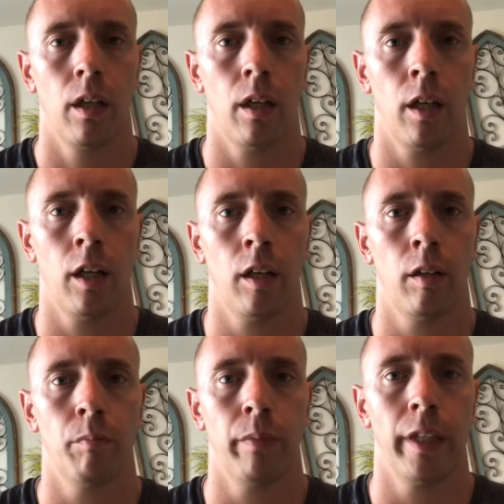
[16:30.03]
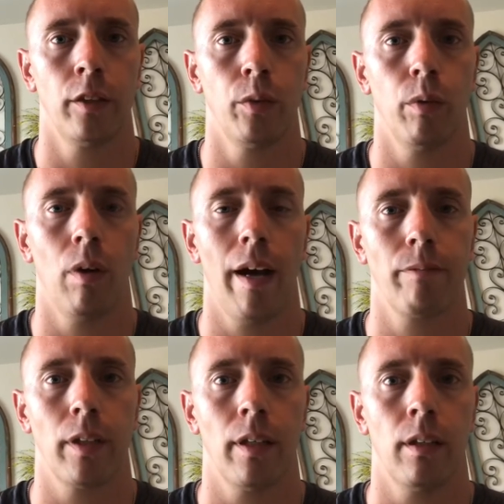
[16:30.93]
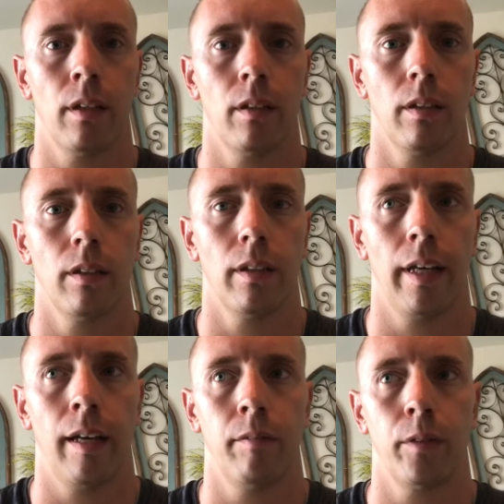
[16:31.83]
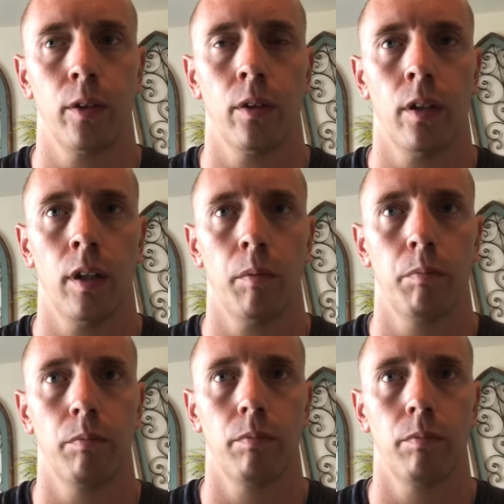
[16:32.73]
Men, you will have to have your,